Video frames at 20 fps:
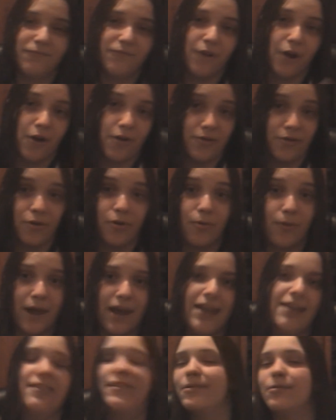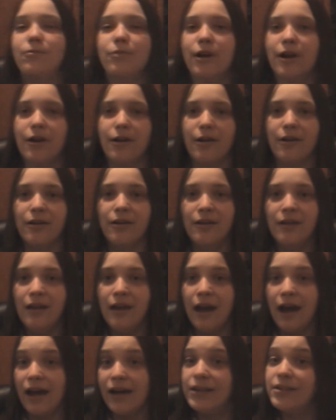farther away than where
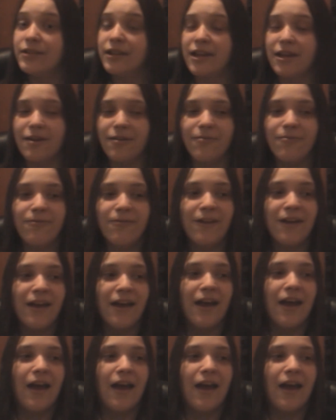I live,